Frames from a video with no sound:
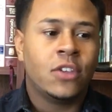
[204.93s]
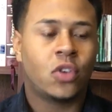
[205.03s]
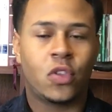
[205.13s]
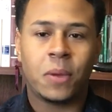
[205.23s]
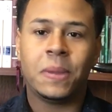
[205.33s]

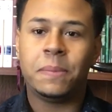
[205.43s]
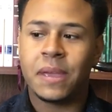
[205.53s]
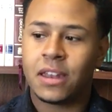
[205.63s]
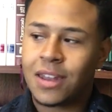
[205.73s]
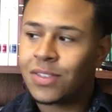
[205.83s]
So there may
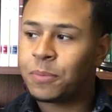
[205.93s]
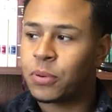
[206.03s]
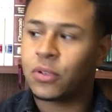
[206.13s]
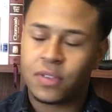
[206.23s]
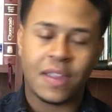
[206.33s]
be another
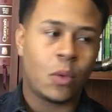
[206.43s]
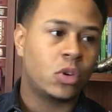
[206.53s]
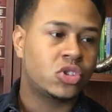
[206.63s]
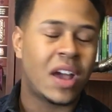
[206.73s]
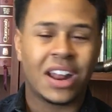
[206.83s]
person that
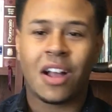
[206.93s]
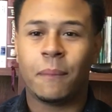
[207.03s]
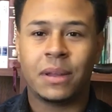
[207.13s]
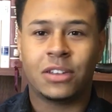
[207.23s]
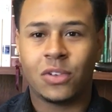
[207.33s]
will try to
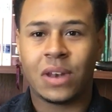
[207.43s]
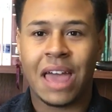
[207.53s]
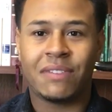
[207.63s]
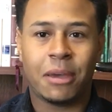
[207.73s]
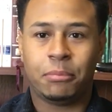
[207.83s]
come into your
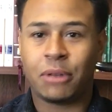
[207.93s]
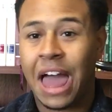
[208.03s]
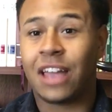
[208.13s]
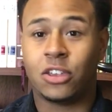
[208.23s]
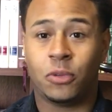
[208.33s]
life and
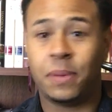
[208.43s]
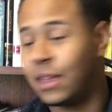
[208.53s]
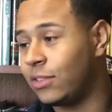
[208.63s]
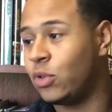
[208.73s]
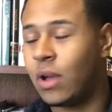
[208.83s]
block you
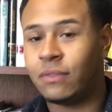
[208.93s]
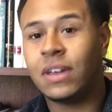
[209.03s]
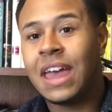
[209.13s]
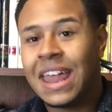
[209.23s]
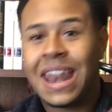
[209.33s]
because you
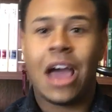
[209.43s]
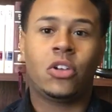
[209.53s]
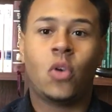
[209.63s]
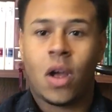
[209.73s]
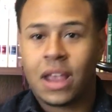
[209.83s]

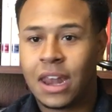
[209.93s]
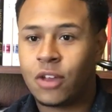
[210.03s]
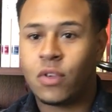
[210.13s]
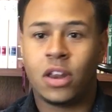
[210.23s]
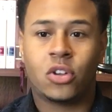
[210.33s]
are
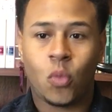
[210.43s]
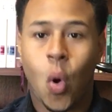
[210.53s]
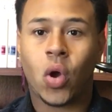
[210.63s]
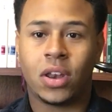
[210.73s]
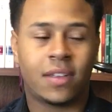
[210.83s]
getting ready to
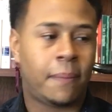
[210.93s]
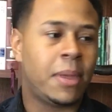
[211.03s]
walk into something.